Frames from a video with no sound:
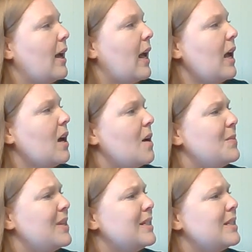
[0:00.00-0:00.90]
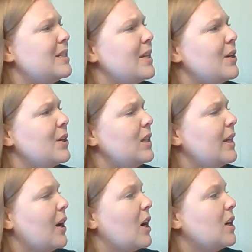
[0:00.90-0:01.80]
am, they steer
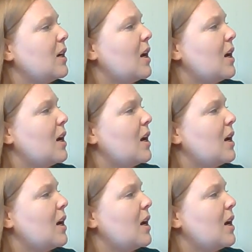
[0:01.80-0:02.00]
clear.